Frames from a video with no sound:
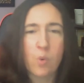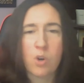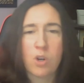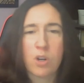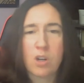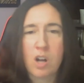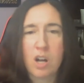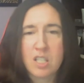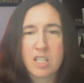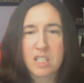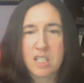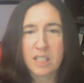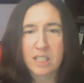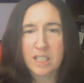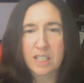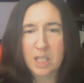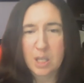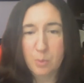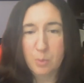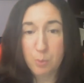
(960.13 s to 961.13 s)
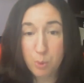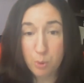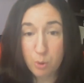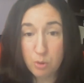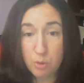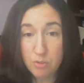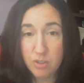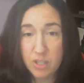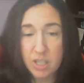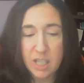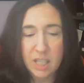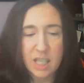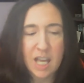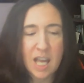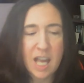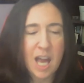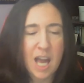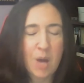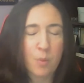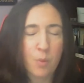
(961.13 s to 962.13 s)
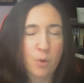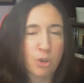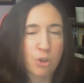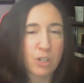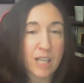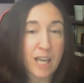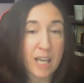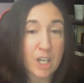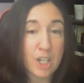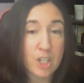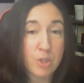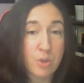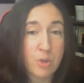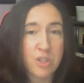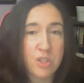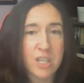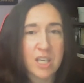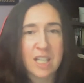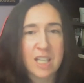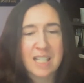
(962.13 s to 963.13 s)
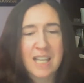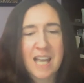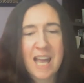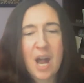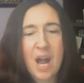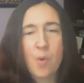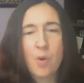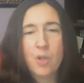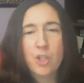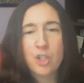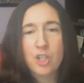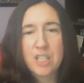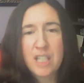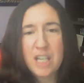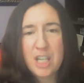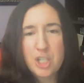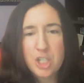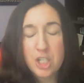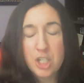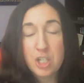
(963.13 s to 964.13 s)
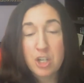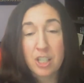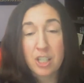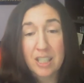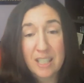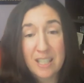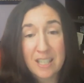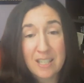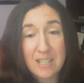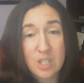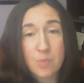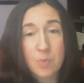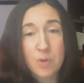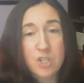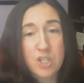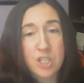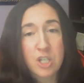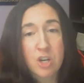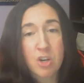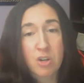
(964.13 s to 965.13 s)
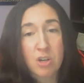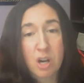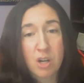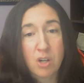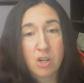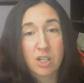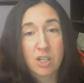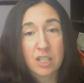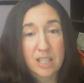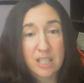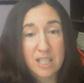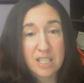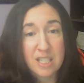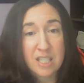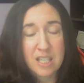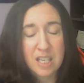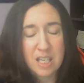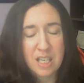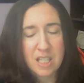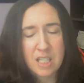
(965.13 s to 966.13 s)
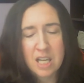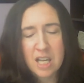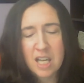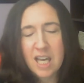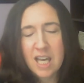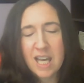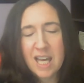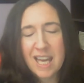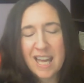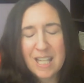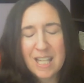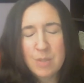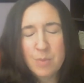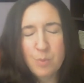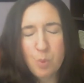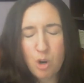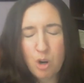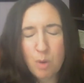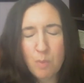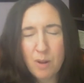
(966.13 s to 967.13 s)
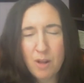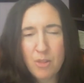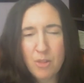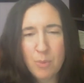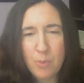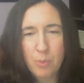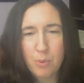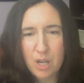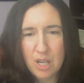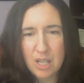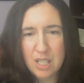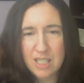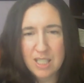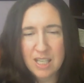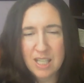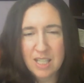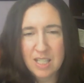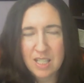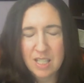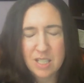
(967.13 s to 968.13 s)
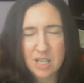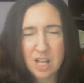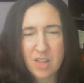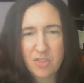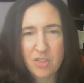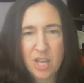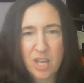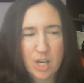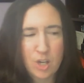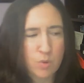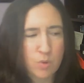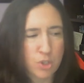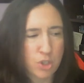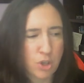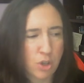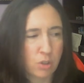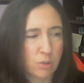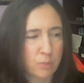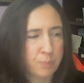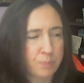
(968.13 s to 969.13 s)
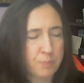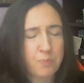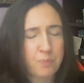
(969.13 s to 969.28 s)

we're constantly improving, and we're learning how to do things. And when you're teaching your kids, especially your younger kids, things, it's more about the process, it's not the end result.